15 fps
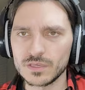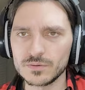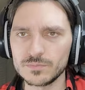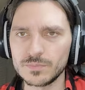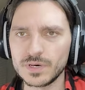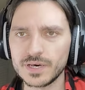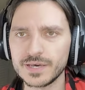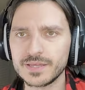
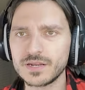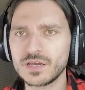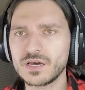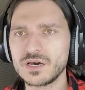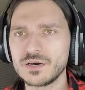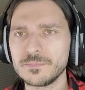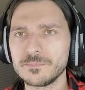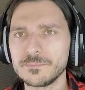But,
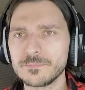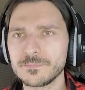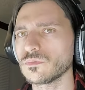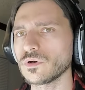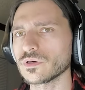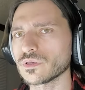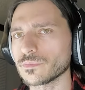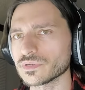um,
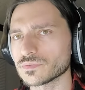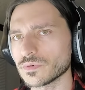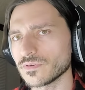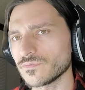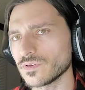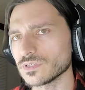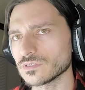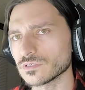boy, oh, that makes my
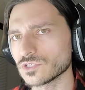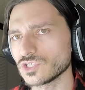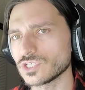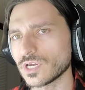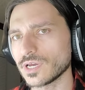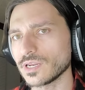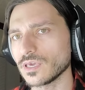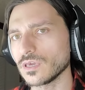face look
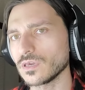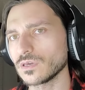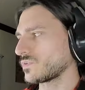shiny.